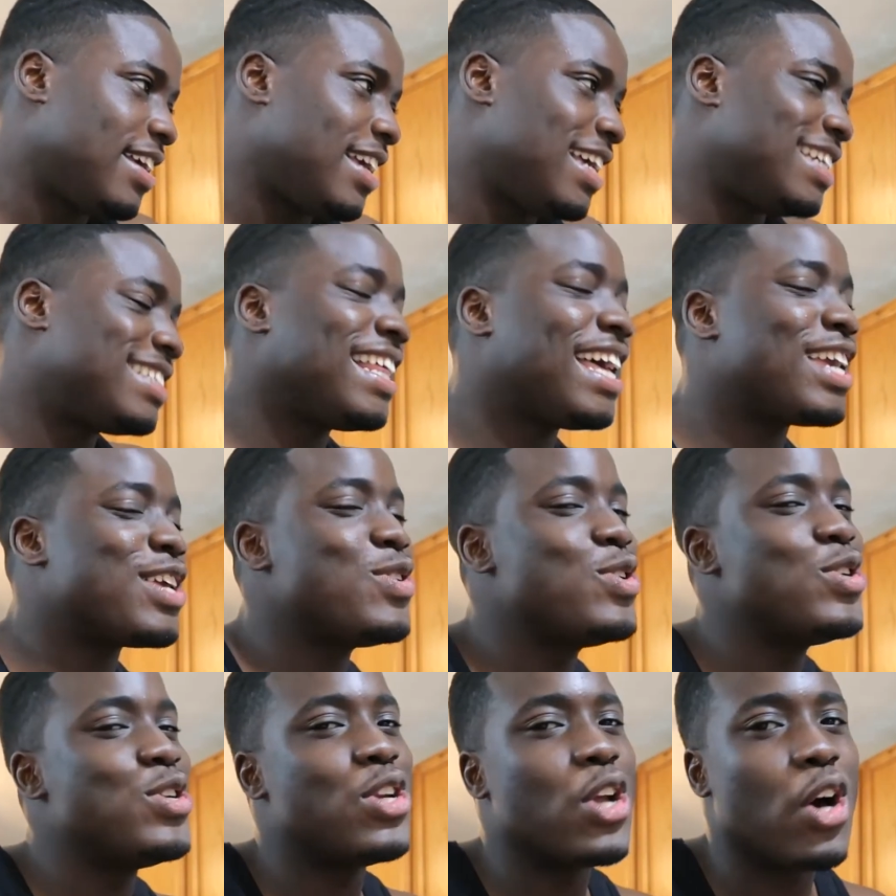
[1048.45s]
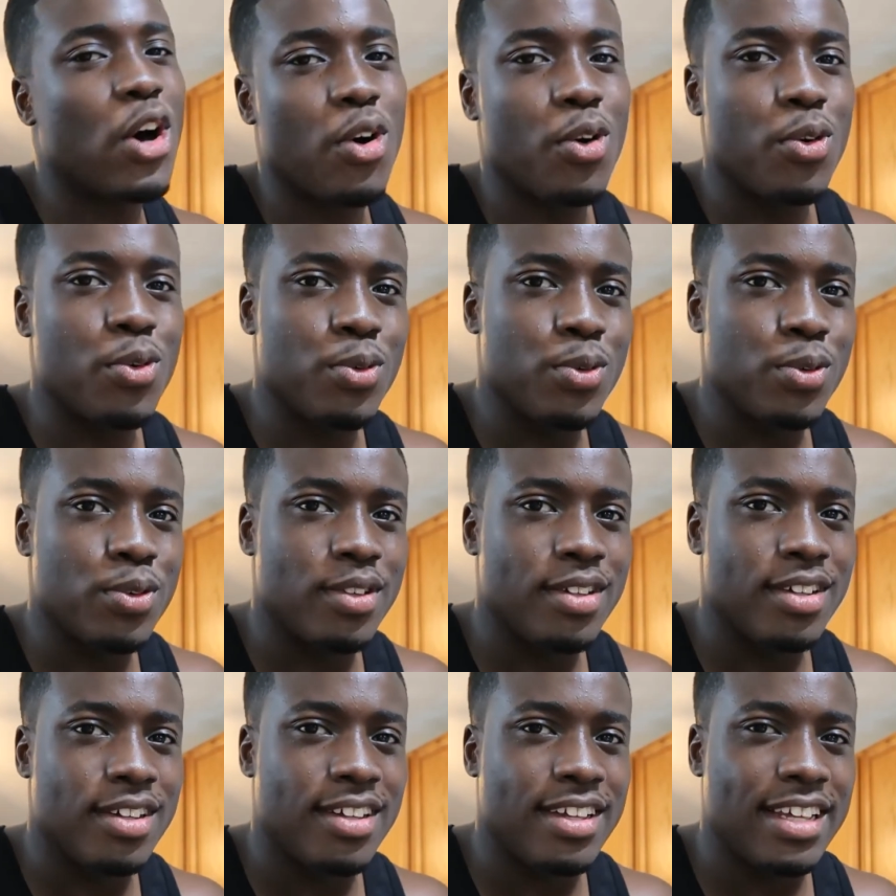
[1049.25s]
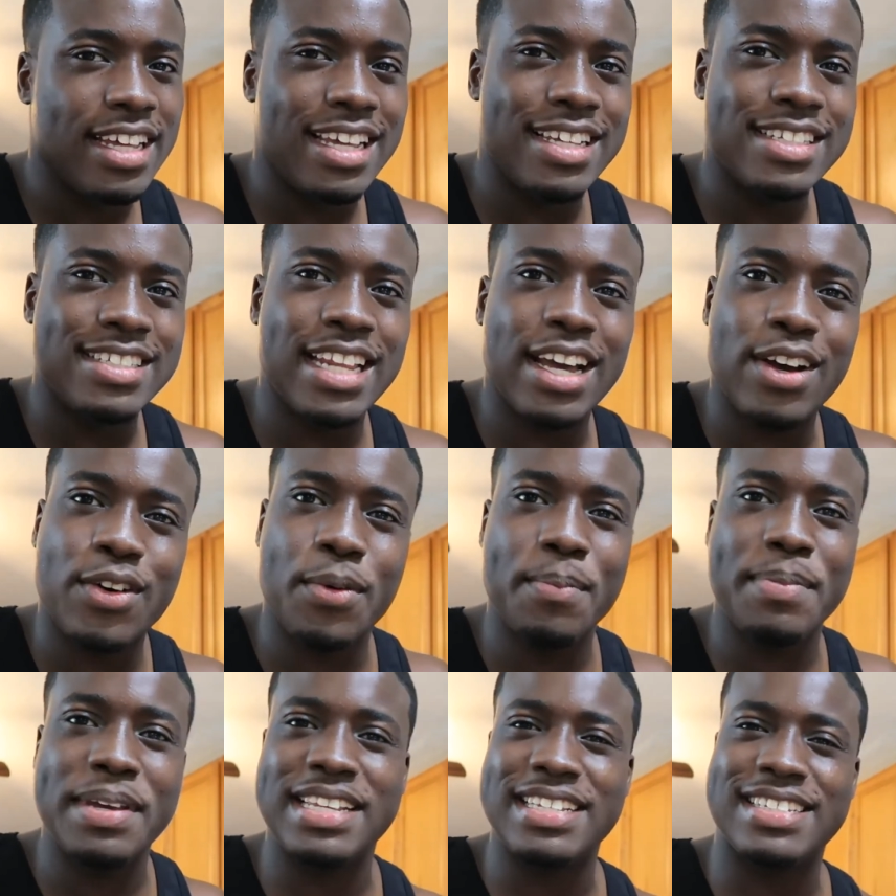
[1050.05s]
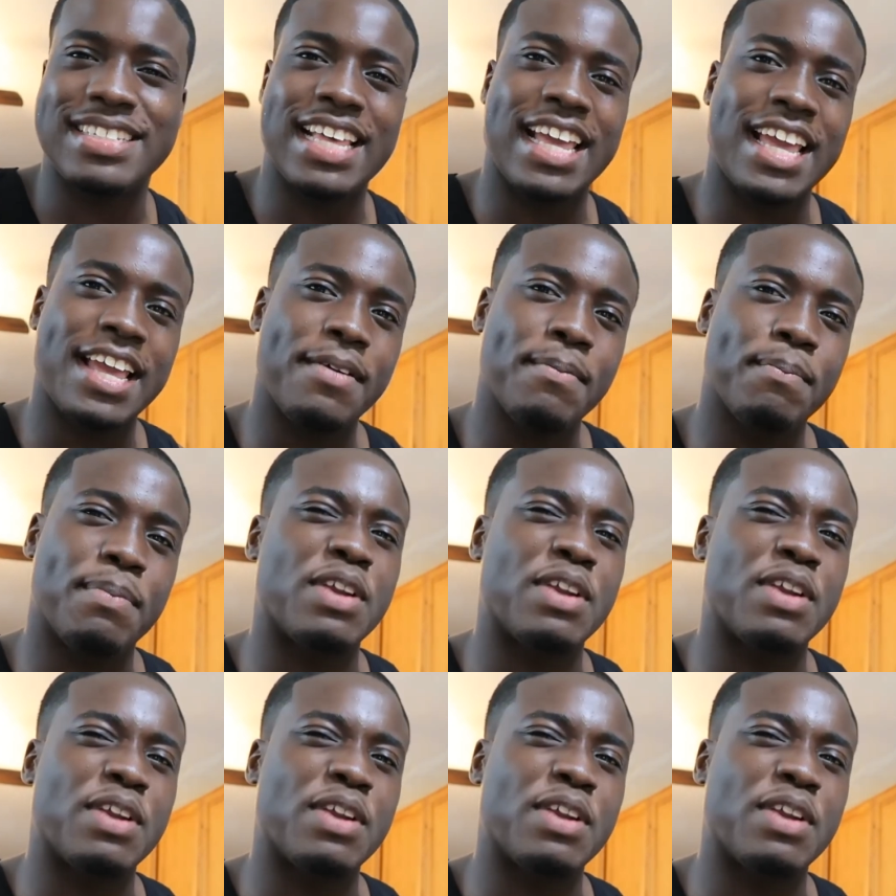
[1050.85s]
It's like, you know, it's not gonna be the same,